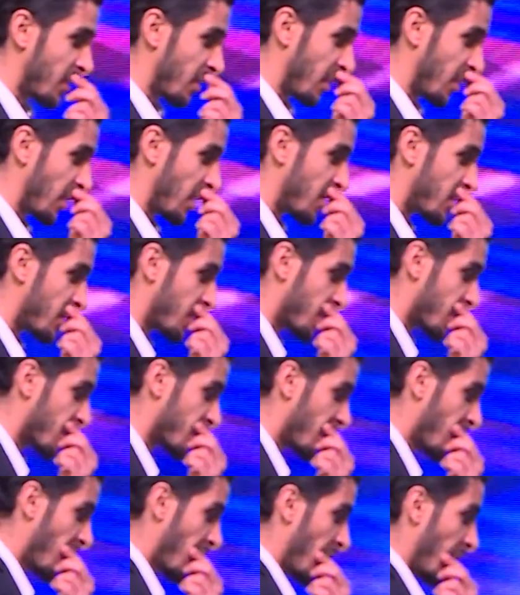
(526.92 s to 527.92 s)
analytics.
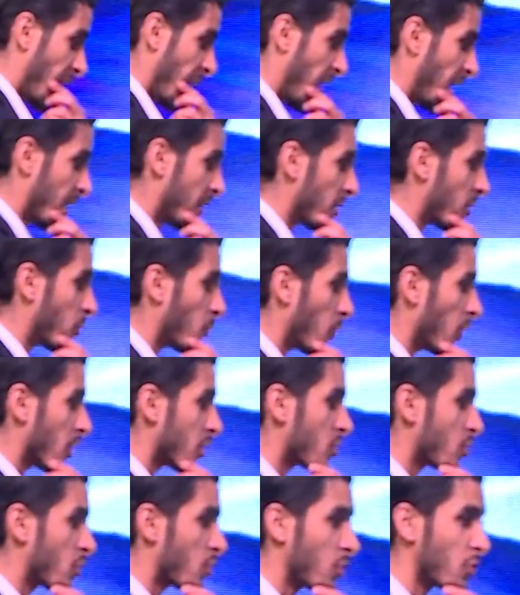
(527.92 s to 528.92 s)
And it
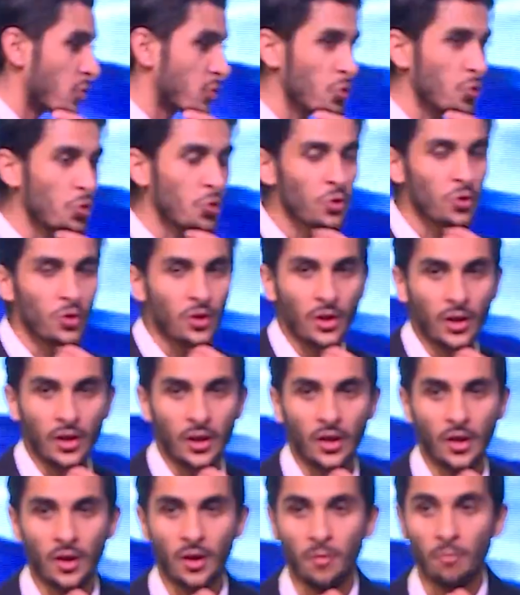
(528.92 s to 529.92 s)
was through
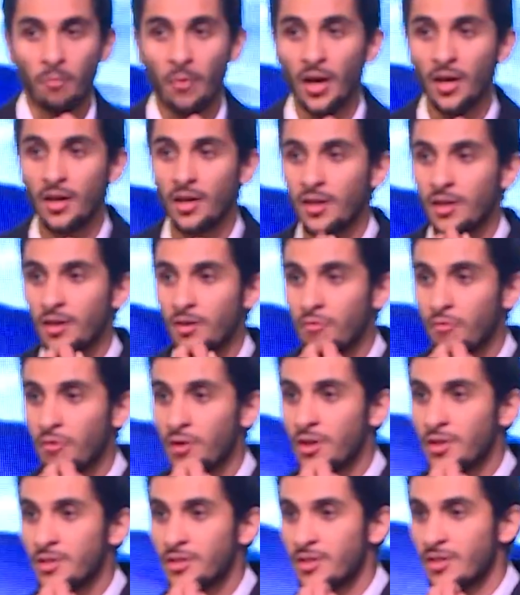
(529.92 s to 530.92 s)
my
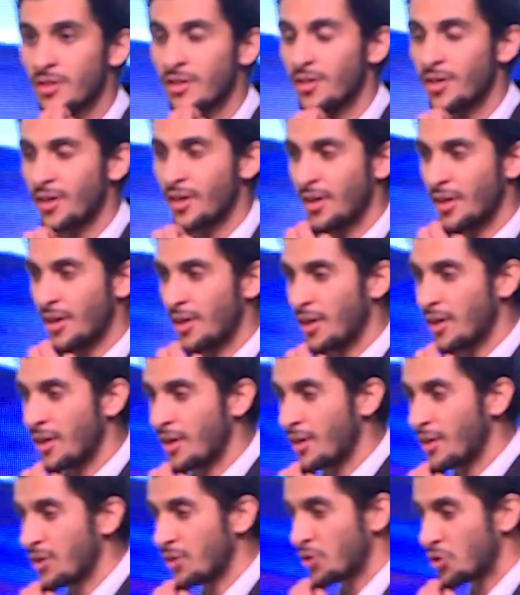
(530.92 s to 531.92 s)
first
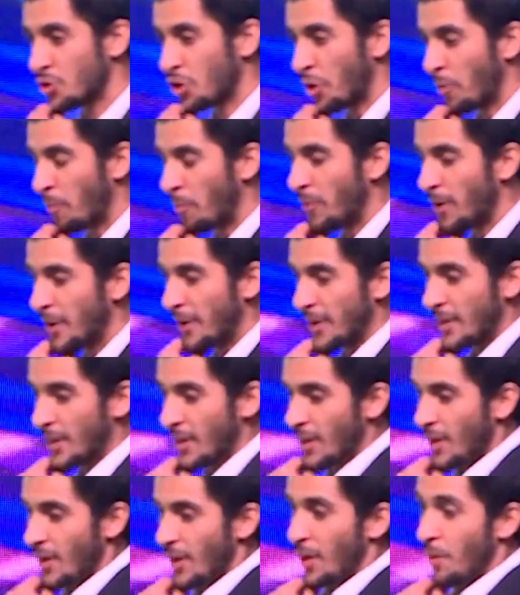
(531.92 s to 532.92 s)
job.
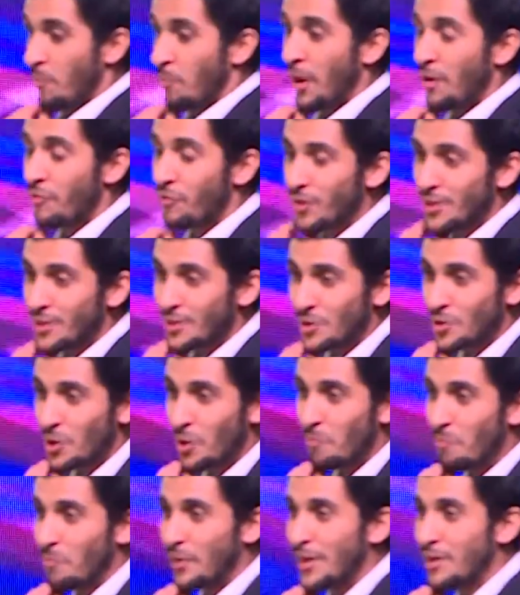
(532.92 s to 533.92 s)
My first
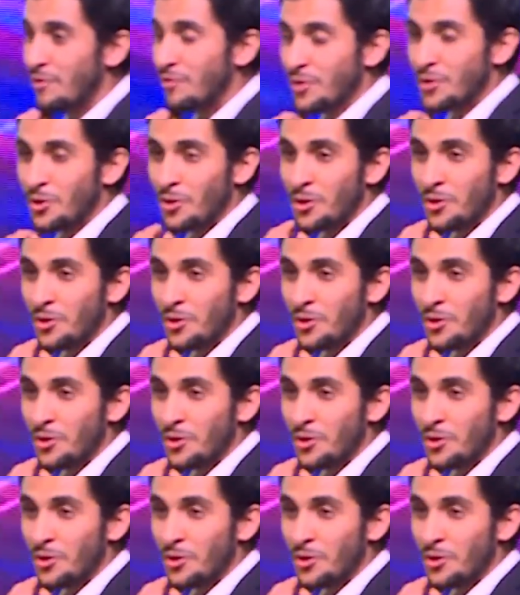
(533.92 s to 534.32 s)
job, believe it or